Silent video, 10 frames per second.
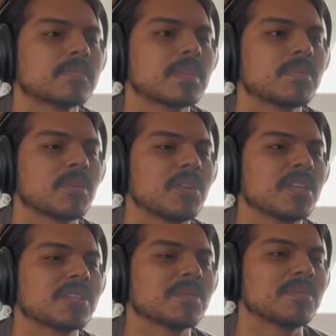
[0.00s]
Bro,
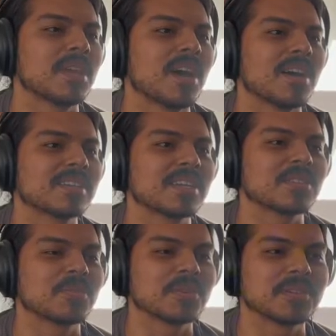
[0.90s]
this nah, this guy's the
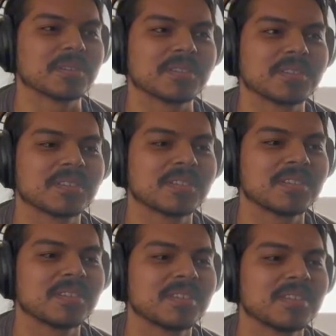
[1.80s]
worst. I just
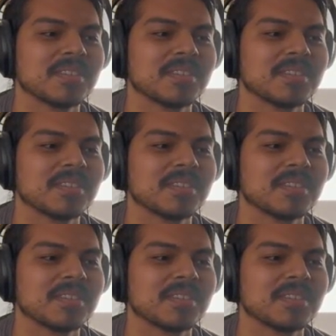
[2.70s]
hate to be